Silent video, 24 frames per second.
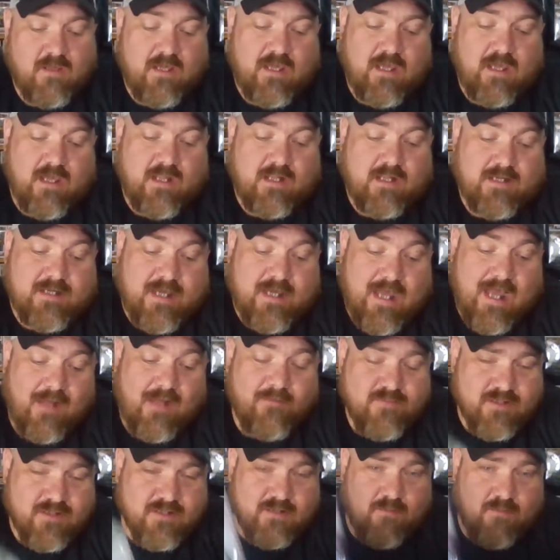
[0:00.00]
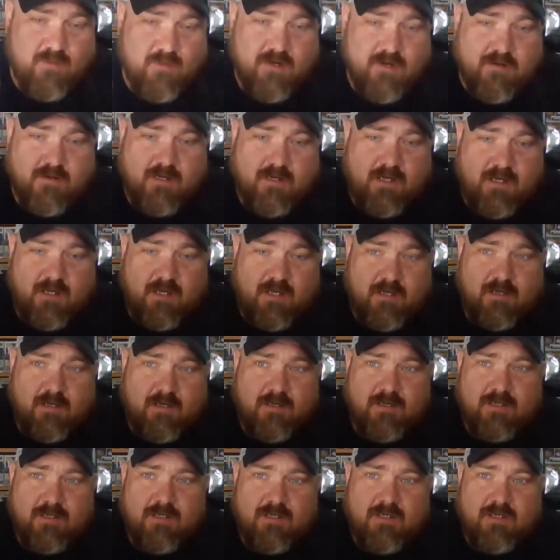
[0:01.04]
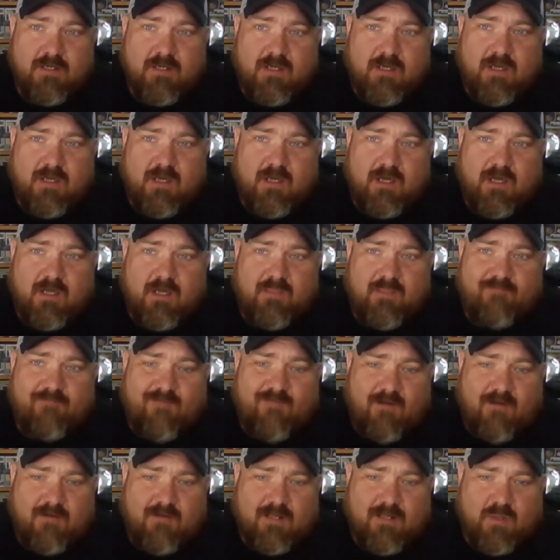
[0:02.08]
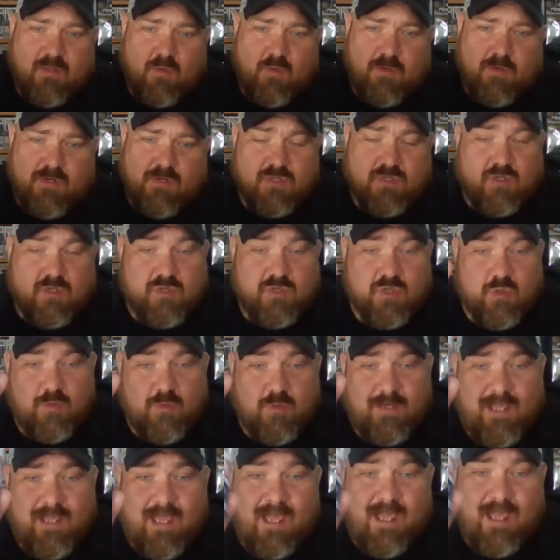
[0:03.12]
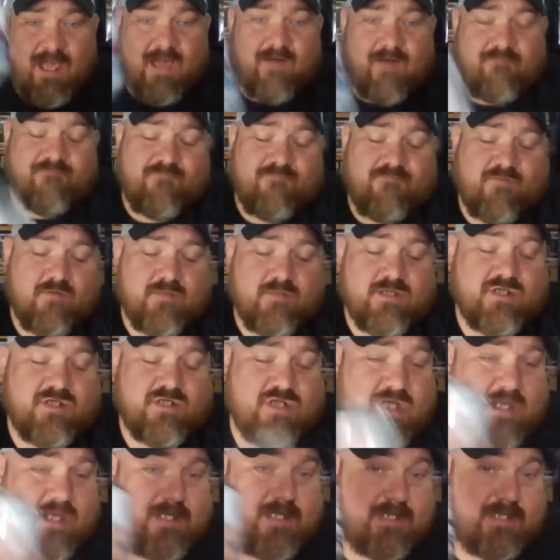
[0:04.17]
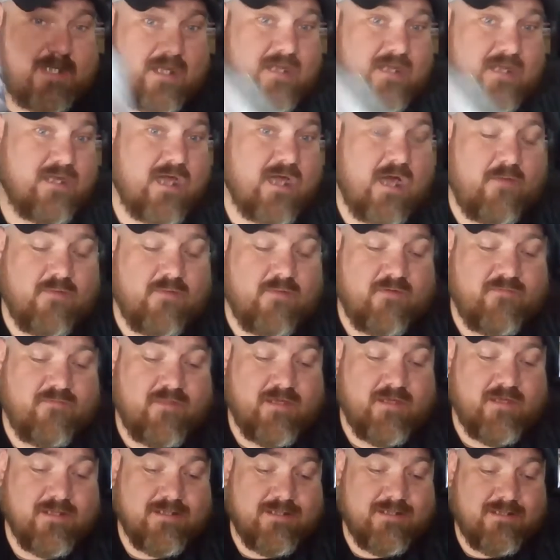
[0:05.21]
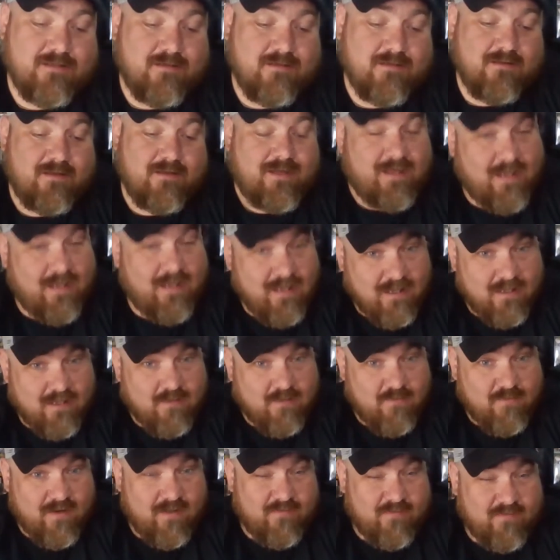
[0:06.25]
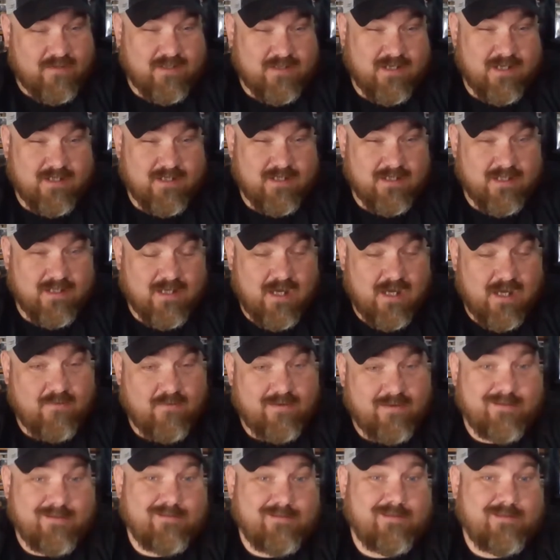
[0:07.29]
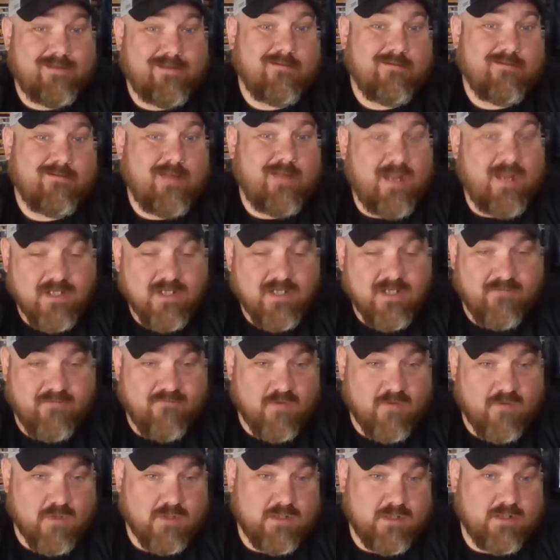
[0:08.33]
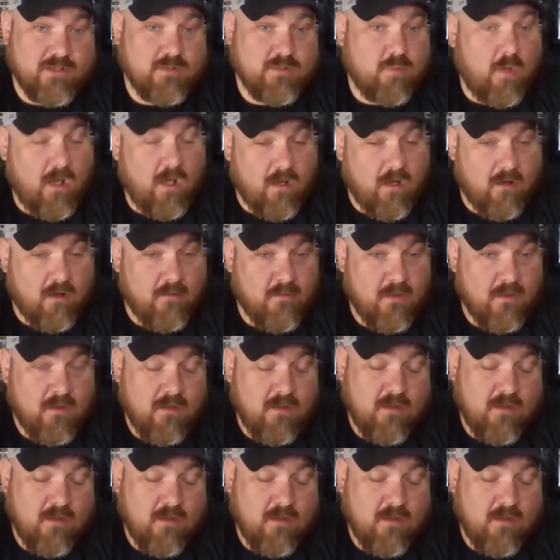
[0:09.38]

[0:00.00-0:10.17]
And Captain America uh, the Falcon and the Winter Soldier, we have the chase and common of this, and we have the chase and the common in the international version as well.